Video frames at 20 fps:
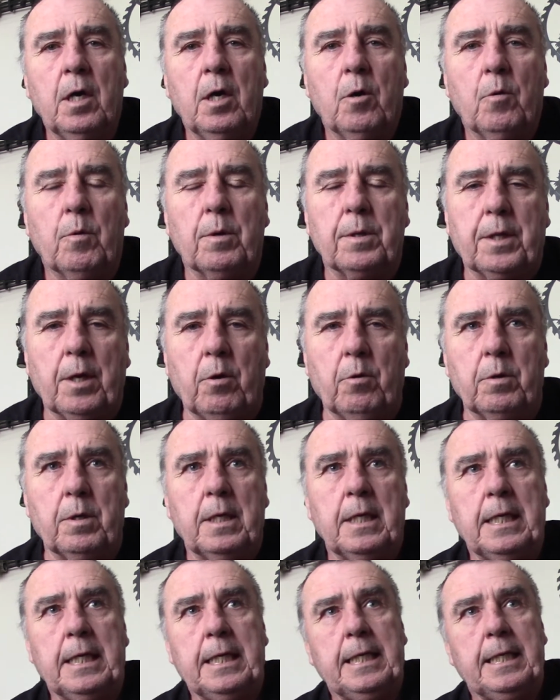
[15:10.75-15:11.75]
without
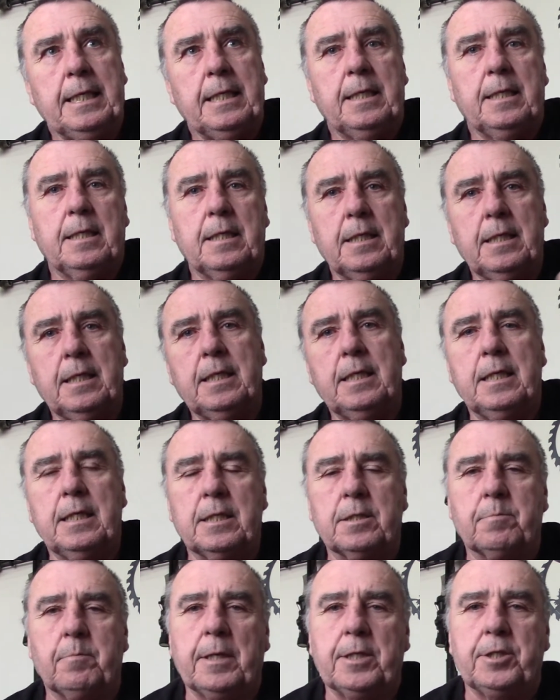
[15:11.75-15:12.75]

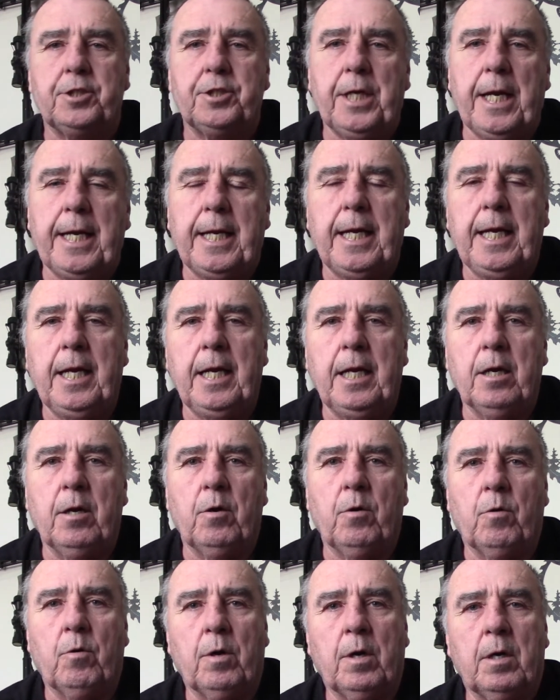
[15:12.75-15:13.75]
as much shaking
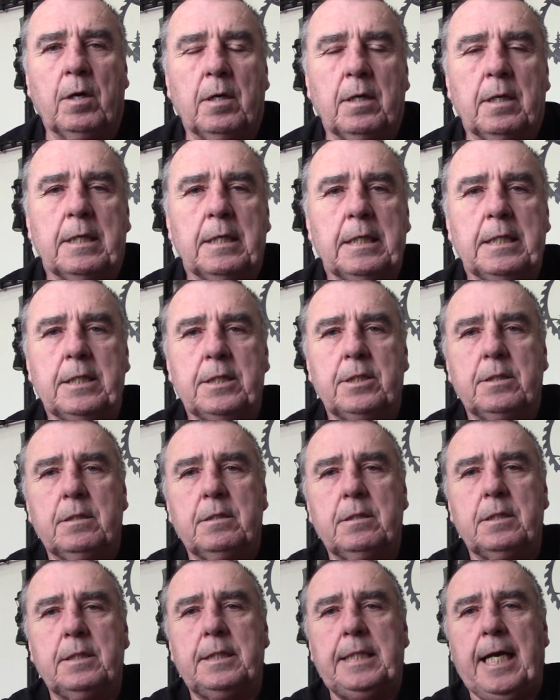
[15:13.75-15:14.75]
or
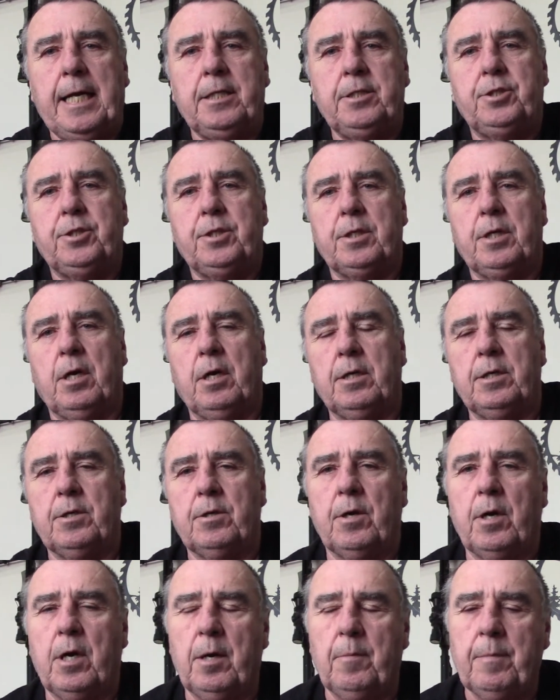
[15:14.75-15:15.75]
tension on
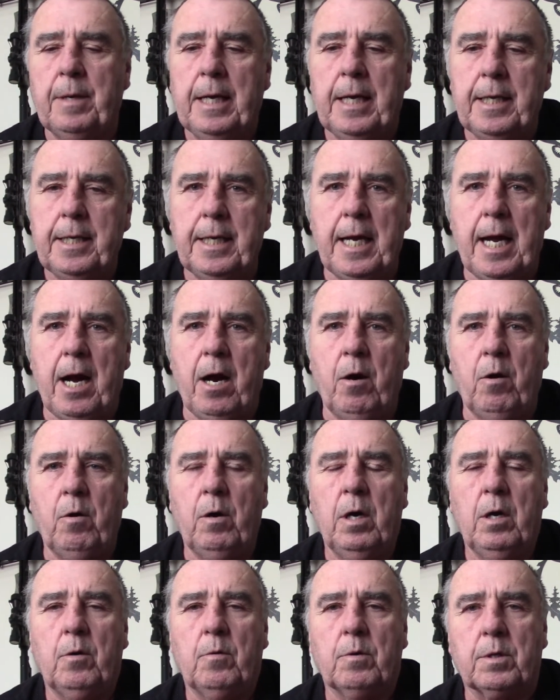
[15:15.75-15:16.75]
your arm. Now,
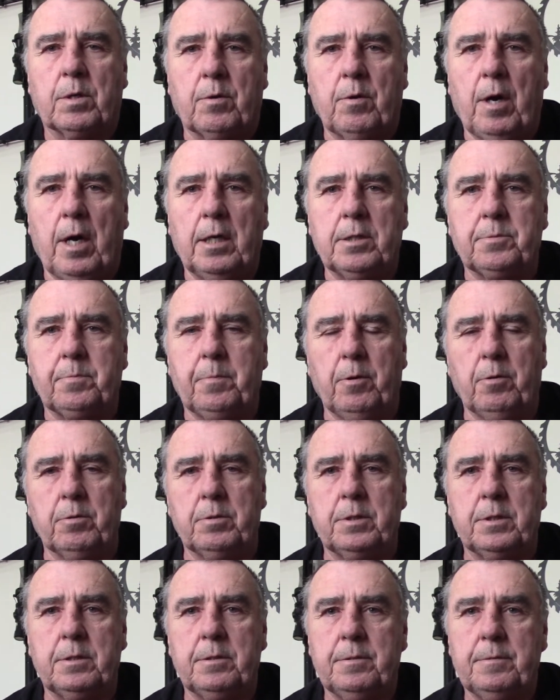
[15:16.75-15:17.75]
with crossbows,